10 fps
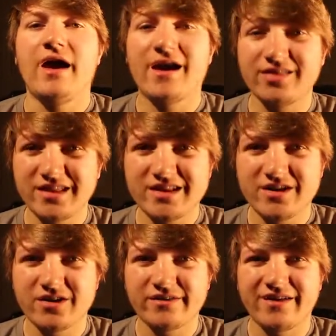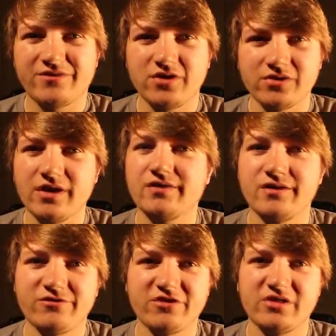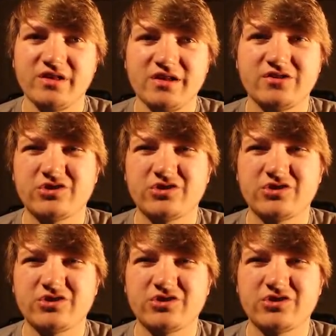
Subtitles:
At Lanier, if you're racing for the lead,